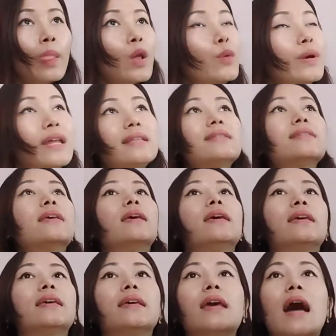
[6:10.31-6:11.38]
When I say
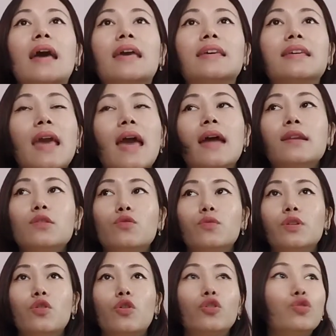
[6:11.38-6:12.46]
I can do
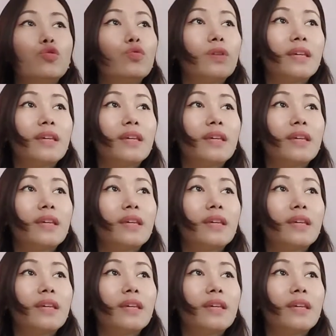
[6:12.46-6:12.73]
it or you